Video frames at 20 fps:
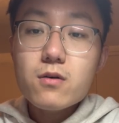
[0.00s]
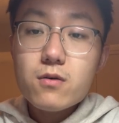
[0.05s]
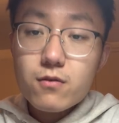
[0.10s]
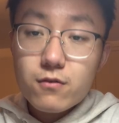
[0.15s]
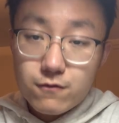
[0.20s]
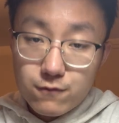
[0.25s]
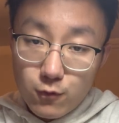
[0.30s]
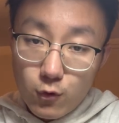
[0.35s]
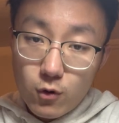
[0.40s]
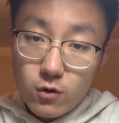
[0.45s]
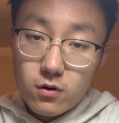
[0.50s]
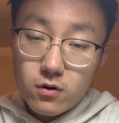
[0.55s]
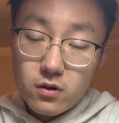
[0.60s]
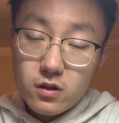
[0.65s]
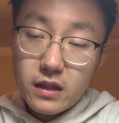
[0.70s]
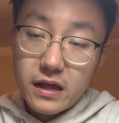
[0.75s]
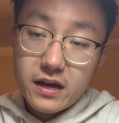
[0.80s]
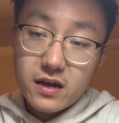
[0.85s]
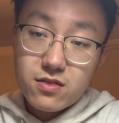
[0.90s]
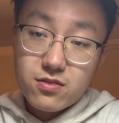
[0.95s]

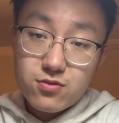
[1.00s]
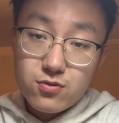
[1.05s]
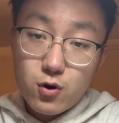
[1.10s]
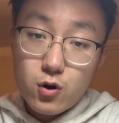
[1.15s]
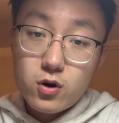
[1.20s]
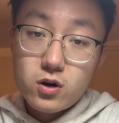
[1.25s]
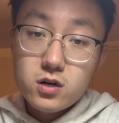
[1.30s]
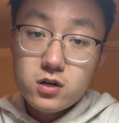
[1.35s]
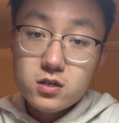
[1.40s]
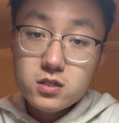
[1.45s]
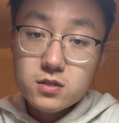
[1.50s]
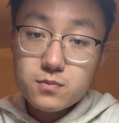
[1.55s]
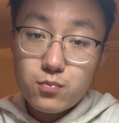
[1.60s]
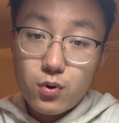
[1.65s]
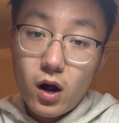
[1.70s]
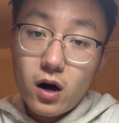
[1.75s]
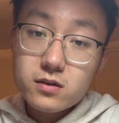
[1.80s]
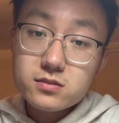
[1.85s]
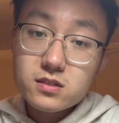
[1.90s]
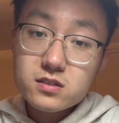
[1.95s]
third
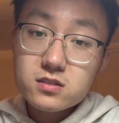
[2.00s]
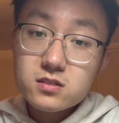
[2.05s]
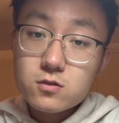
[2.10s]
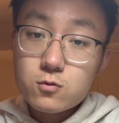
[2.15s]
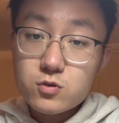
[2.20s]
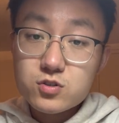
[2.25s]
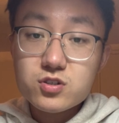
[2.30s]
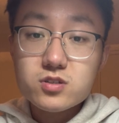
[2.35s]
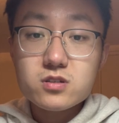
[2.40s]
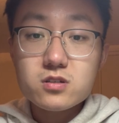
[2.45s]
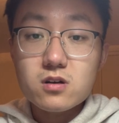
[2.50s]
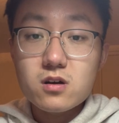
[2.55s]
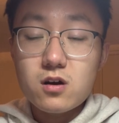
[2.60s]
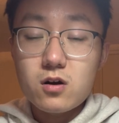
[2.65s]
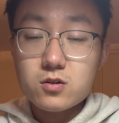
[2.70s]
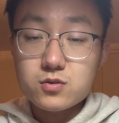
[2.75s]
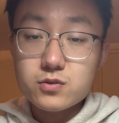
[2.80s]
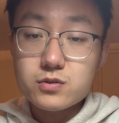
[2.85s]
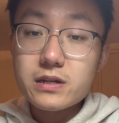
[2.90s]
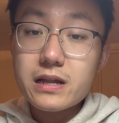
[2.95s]
process, which is
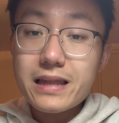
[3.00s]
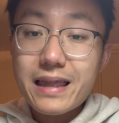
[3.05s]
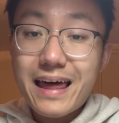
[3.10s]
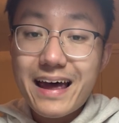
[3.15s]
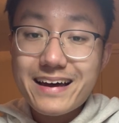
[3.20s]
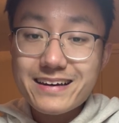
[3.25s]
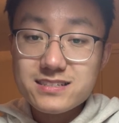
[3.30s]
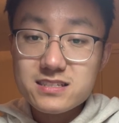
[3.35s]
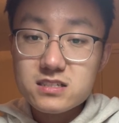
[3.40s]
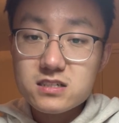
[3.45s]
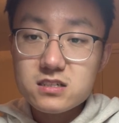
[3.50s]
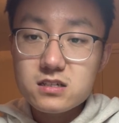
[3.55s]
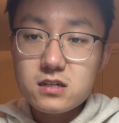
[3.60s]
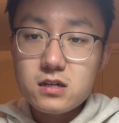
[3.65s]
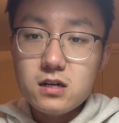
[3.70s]
also the last.